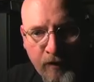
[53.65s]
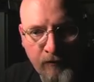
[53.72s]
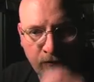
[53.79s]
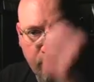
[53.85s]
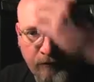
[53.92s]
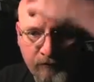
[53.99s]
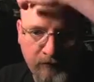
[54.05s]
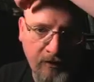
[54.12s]
of
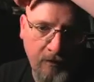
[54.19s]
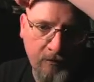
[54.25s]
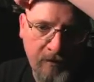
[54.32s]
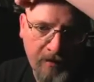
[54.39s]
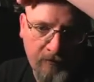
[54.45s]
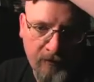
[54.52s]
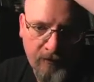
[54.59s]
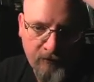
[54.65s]
these
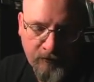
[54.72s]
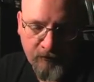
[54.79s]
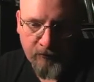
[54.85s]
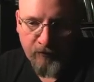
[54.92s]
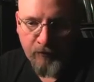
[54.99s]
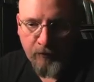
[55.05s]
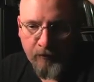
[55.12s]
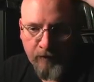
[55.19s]
sub-definitions
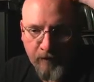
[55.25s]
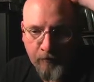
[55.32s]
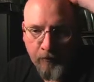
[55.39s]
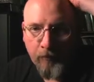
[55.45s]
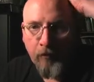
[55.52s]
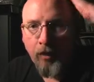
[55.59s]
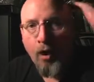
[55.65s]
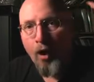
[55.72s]
of
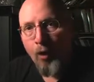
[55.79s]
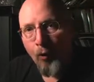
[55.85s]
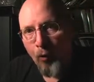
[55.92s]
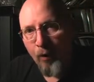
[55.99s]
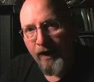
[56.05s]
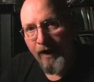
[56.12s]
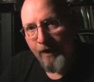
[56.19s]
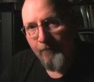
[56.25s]
irredeemable.
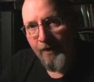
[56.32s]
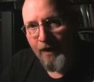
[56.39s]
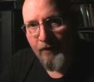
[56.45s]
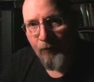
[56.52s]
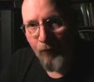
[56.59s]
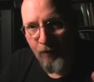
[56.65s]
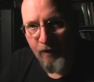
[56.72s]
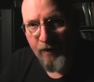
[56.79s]
What I
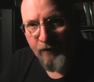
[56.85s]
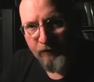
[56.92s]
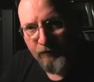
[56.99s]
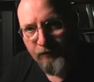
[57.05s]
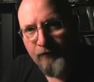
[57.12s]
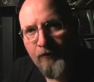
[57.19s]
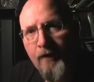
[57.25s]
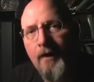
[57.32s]
meant
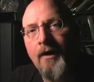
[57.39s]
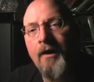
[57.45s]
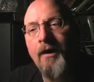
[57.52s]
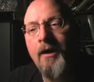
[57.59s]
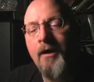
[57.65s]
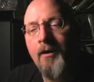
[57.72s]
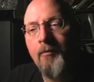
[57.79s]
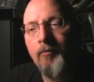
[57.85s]
was
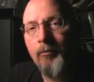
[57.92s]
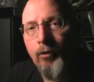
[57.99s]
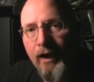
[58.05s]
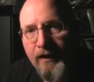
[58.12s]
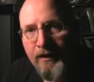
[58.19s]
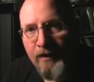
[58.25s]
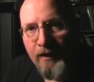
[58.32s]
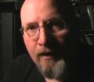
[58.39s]

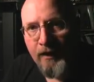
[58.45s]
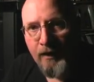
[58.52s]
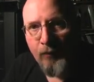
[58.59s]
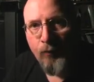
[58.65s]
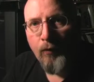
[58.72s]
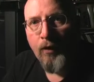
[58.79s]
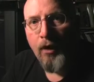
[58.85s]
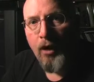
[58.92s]
Brett
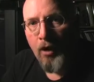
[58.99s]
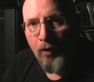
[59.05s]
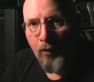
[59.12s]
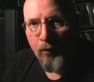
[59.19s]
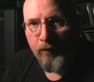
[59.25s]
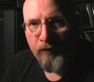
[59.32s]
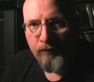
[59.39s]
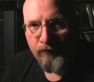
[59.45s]
Keane will
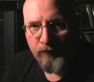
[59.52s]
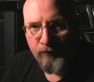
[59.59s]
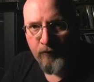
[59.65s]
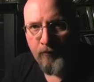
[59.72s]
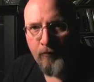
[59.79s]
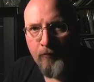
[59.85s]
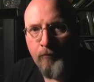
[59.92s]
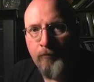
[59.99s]
always
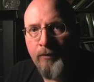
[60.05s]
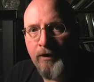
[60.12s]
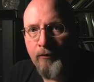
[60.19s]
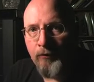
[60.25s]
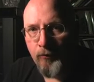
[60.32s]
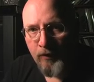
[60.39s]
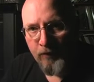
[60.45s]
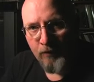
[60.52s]
be
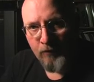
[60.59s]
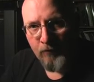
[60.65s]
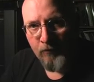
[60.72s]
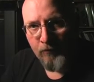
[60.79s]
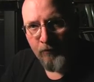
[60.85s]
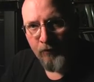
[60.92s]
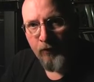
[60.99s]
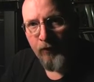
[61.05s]
doing
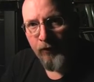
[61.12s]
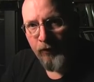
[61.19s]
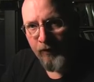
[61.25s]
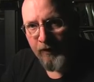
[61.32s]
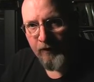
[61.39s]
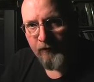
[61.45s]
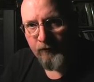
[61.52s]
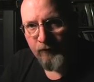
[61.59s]
the
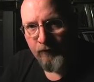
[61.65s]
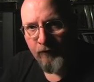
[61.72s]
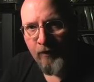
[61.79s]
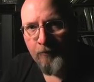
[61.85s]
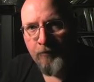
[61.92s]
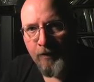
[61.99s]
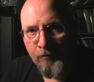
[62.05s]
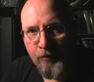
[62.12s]
things
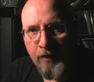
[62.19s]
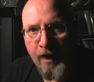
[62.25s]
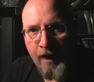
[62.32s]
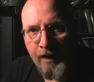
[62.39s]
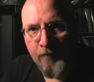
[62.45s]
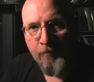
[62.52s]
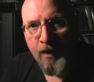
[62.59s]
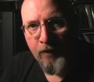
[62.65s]
that people
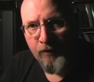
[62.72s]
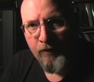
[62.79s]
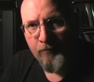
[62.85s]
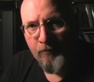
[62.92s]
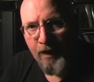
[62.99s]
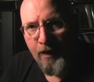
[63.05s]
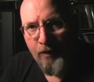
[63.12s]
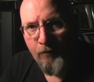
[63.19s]
hate about
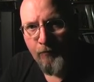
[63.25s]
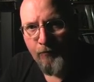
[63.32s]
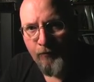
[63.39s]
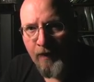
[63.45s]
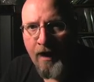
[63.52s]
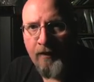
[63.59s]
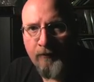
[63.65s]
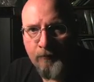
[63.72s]
him now.
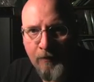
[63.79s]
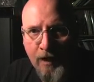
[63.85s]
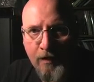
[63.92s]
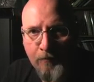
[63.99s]
That is my